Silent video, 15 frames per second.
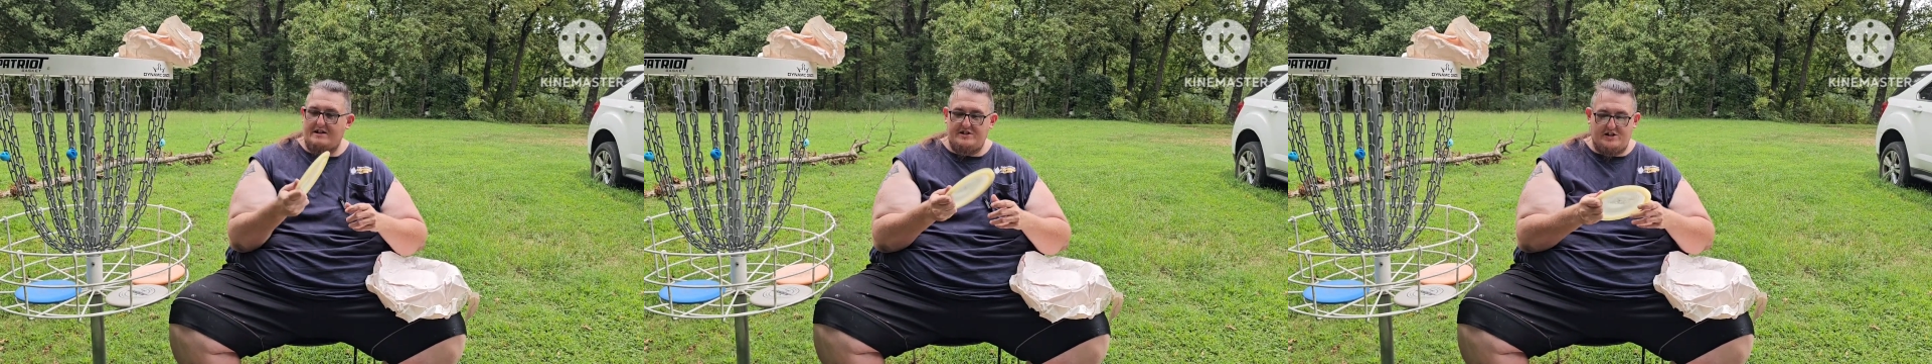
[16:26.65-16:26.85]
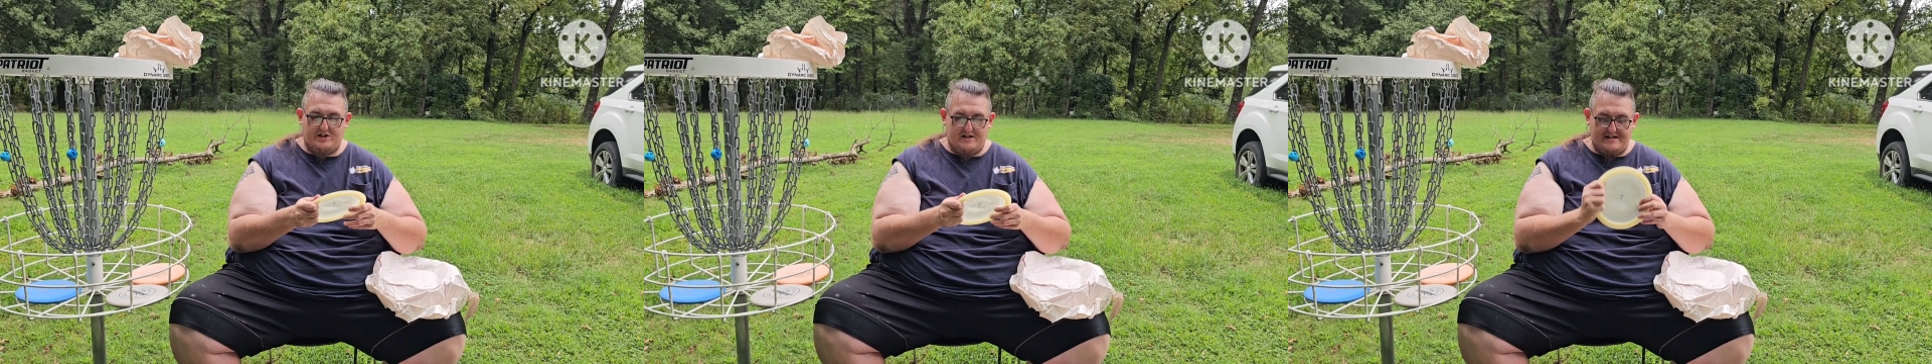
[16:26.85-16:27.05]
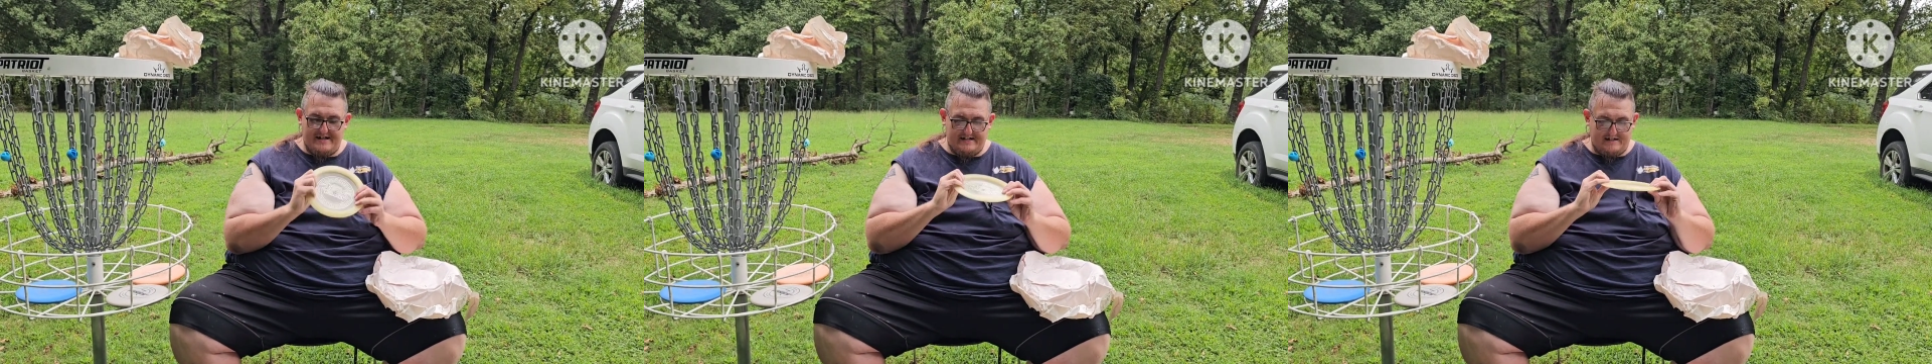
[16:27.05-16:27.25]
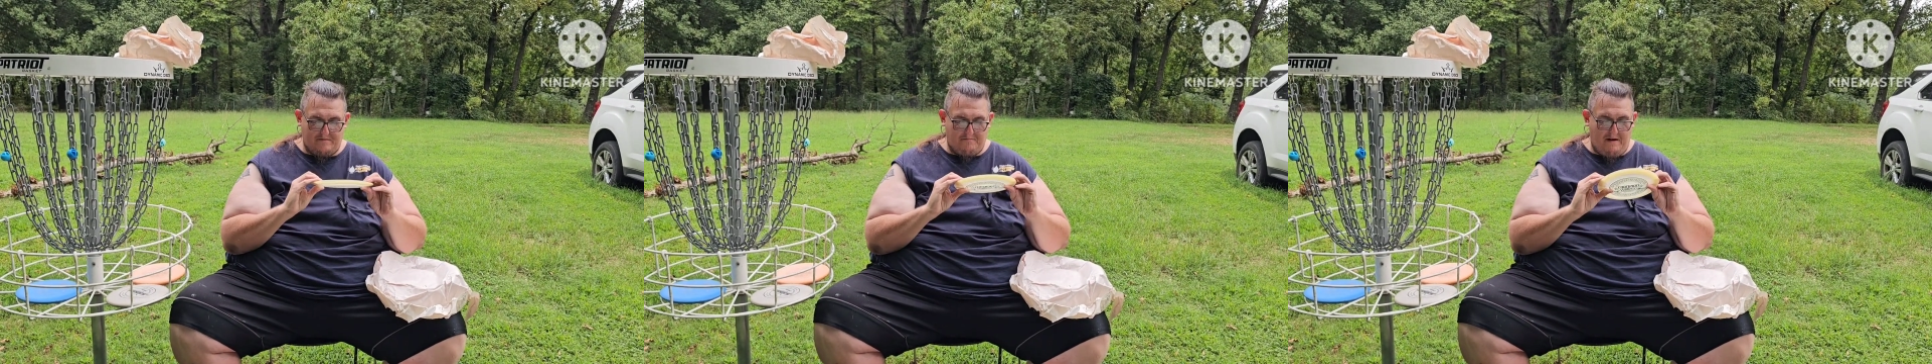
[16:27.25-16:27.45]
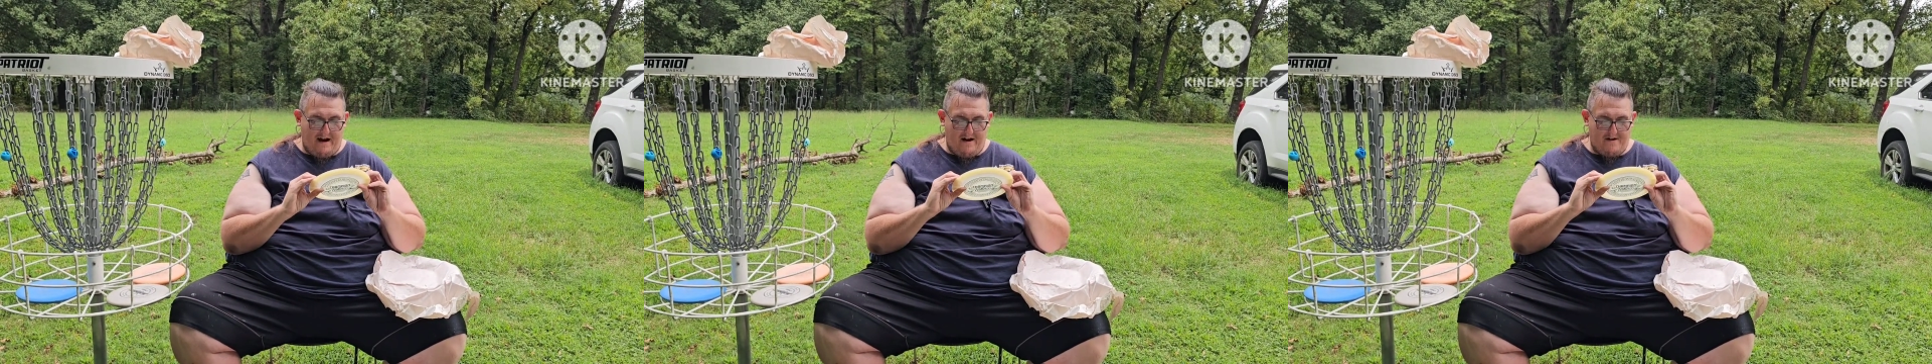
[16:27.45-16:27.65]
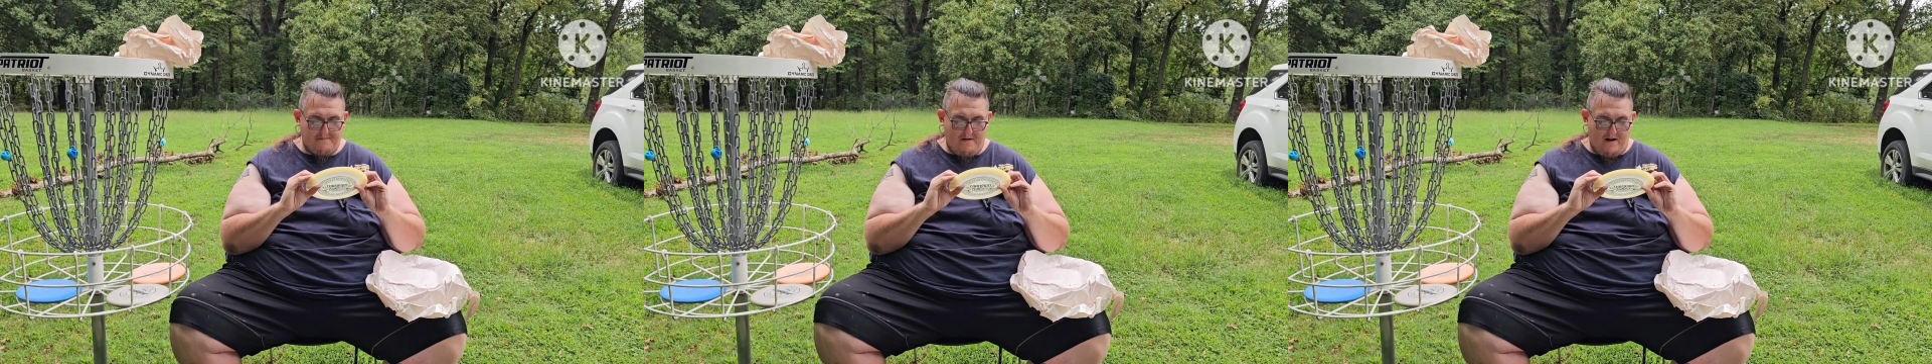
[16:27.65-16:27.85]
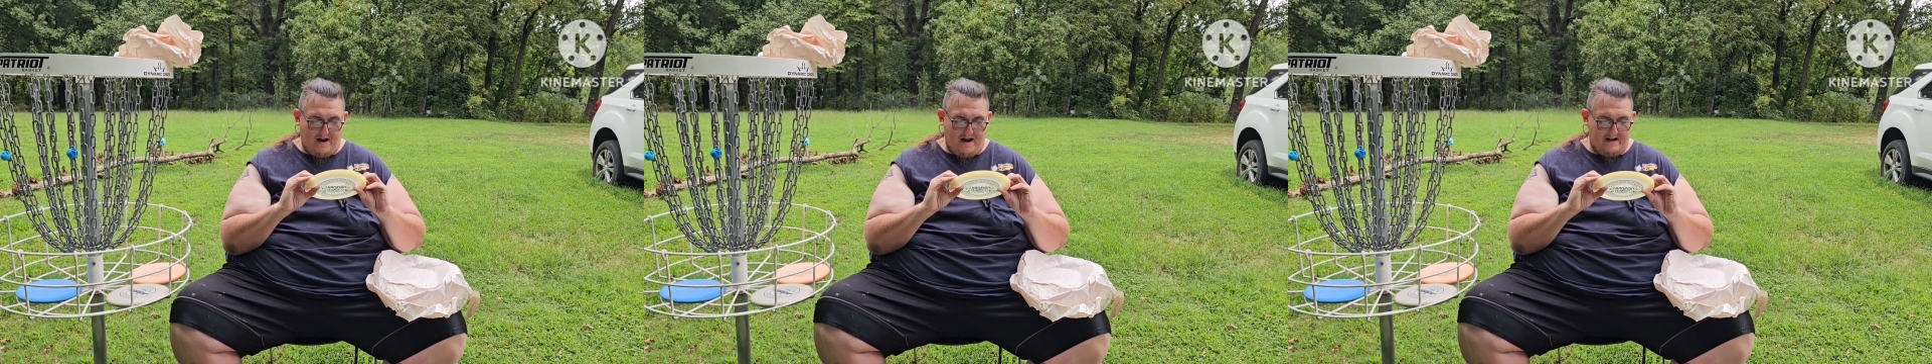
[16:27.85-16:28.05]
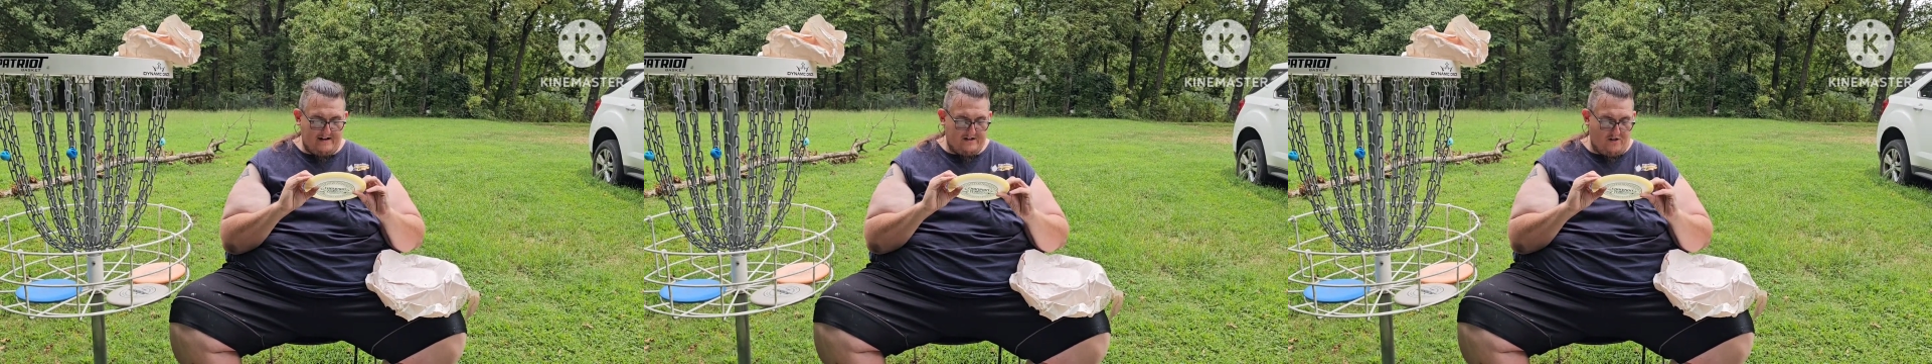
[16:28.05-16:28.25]
just to get some power
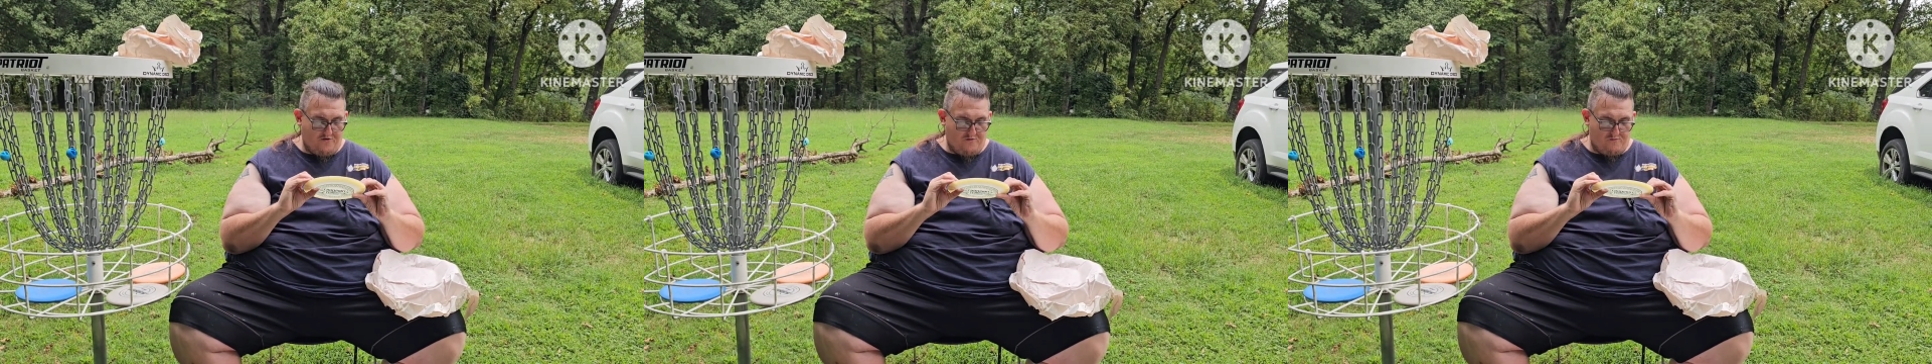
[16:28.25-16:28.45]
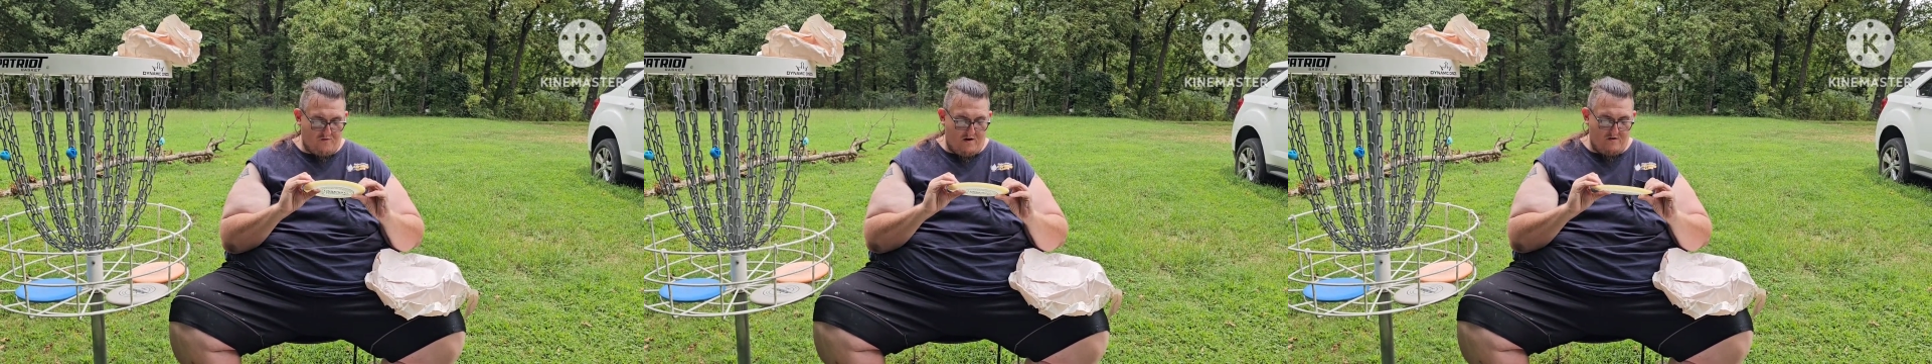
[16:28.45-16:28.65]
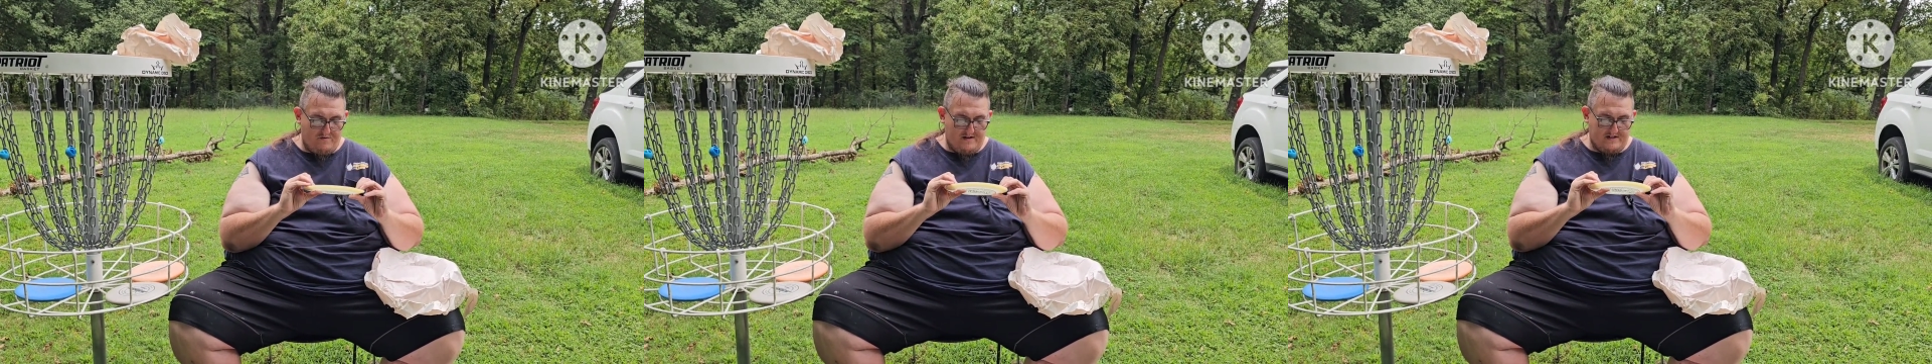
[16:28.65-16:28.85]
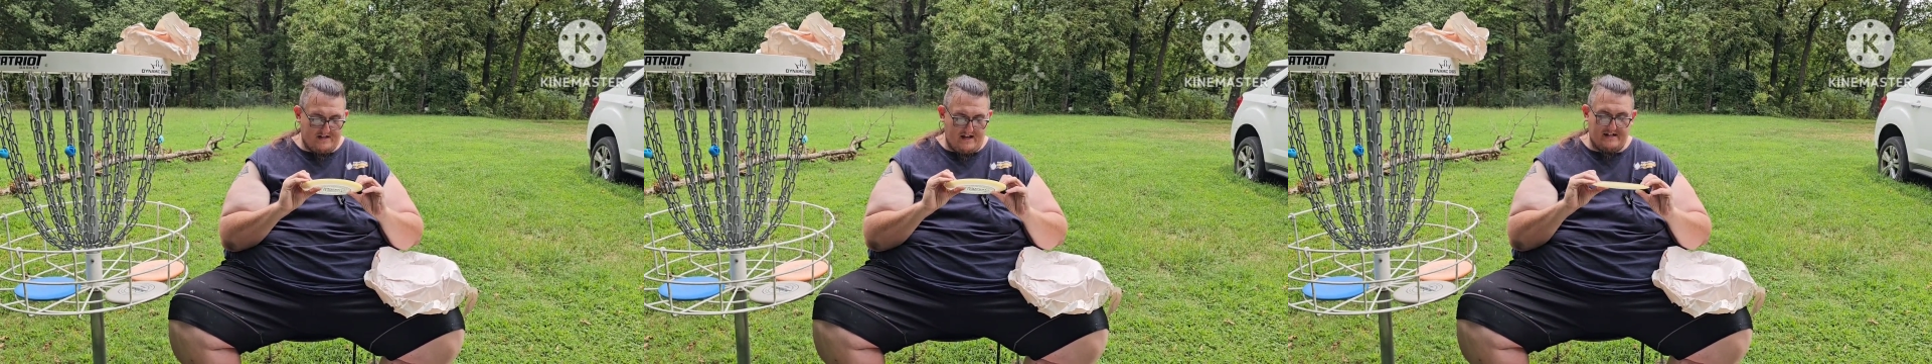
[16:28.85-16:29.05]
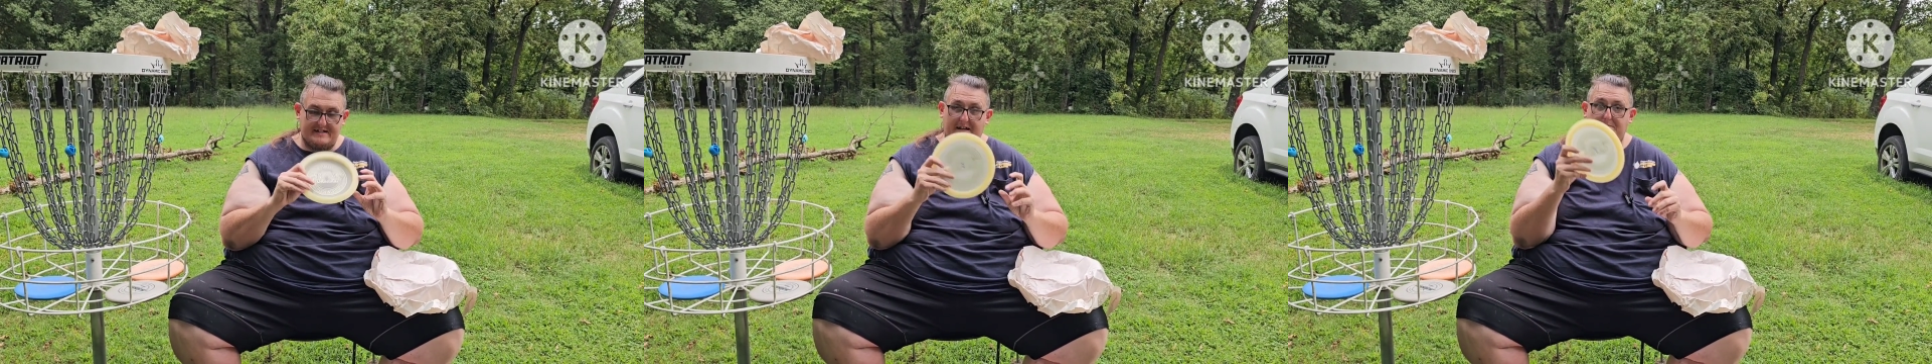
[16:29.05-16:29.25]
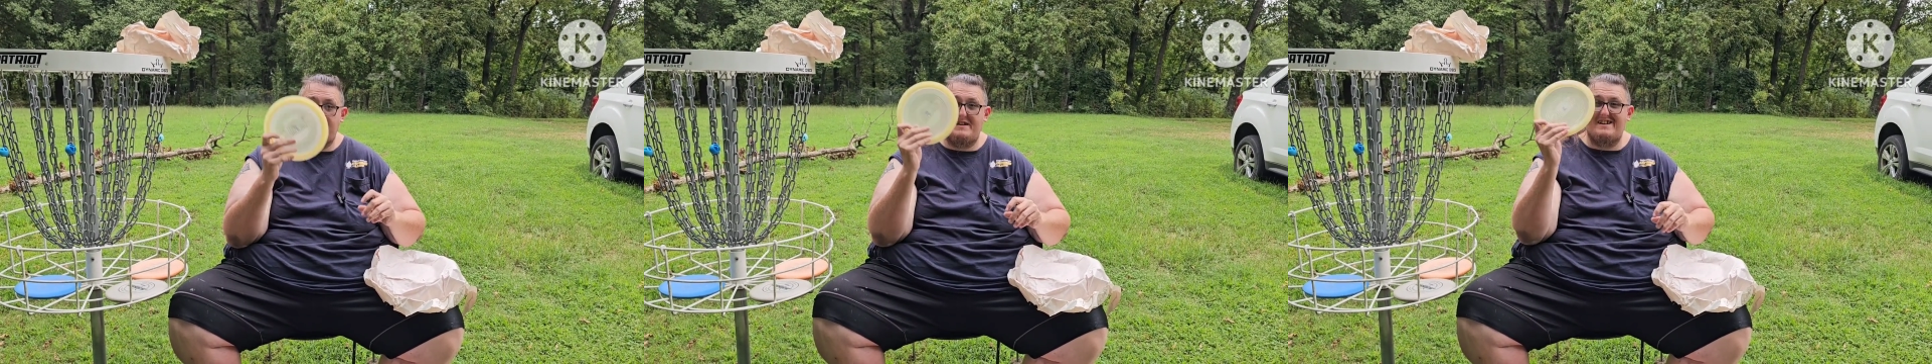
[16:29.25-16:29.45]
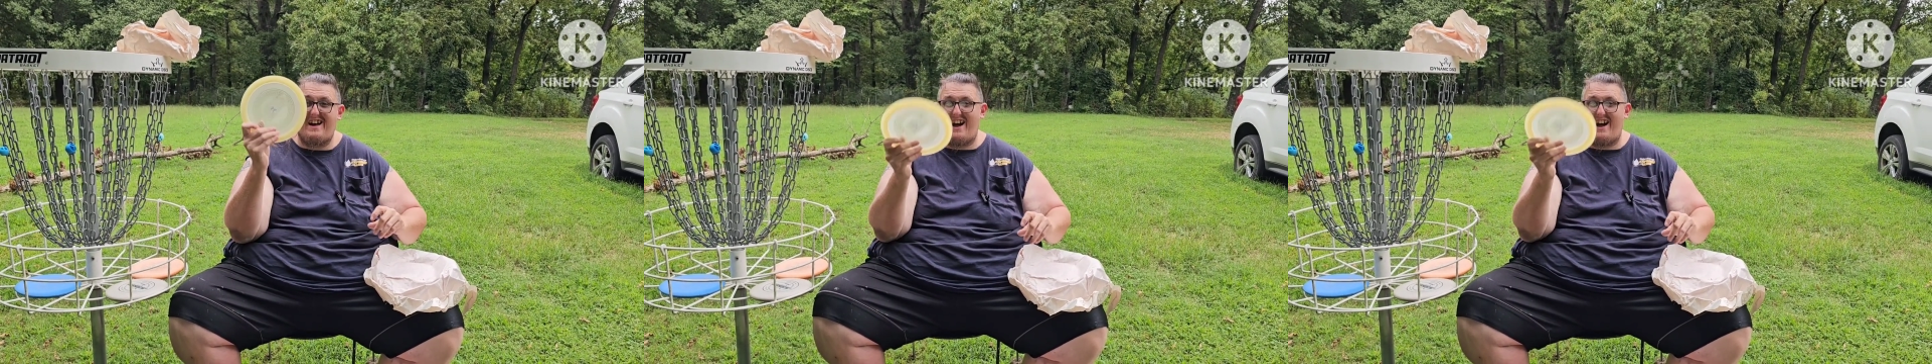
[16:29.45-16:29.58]
behind and throw this thing. It's coming in